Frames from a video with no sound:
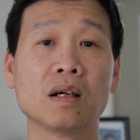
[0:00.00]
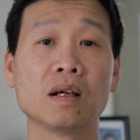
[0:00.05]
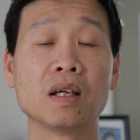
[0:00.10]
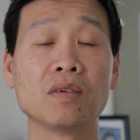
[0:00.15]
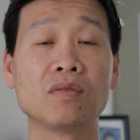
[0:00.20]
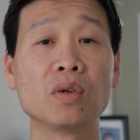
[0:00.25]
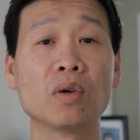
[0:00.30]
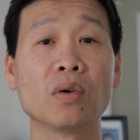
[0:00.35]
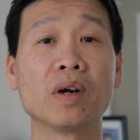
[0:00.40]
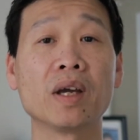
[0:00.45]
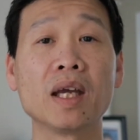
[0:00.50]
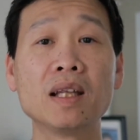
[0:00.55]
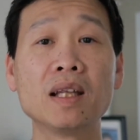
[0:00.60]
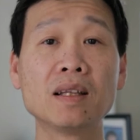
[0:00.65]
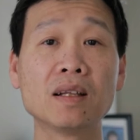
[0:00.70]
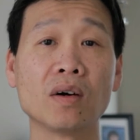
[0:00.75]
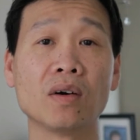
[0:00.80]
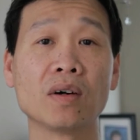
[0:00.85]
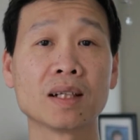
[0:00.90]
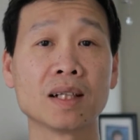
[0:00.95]
If you're
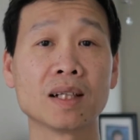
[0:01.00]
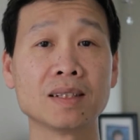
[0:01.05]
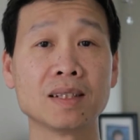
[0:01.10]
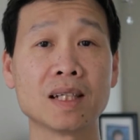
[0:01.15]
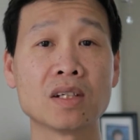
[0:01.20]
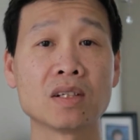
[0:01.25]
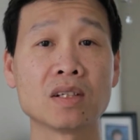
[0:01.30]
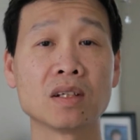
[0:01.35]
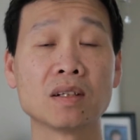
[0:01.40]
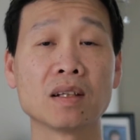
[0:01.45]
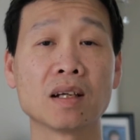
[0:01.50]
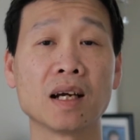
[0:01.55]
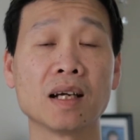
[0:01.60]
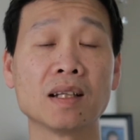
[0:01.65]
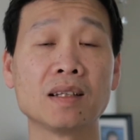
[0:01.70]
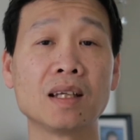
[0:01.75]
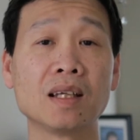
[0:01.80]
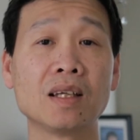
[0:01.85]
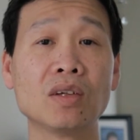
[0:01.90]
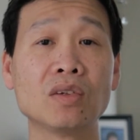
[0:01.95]
the organization, I
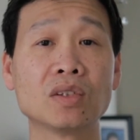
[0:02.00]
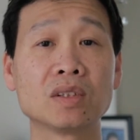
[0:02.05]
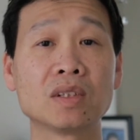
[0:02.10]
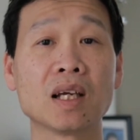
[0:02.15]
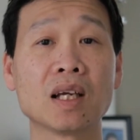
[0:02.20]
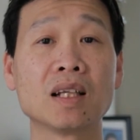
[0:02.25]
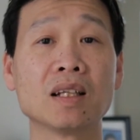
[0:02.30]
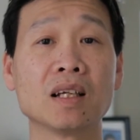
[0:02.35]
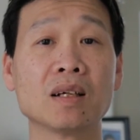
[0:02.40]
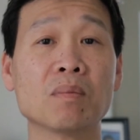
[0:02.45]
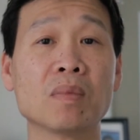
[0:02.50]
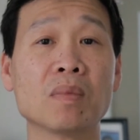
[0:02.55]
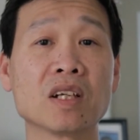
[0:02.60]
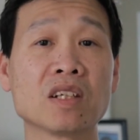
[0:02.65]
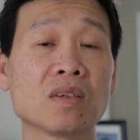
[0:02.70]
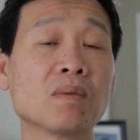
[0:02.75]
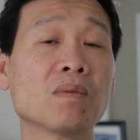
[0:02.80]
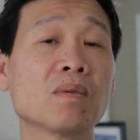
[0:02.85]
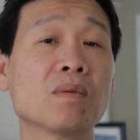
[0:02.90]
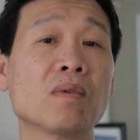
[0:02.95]
think you stand a
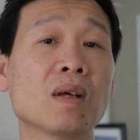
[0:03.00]
much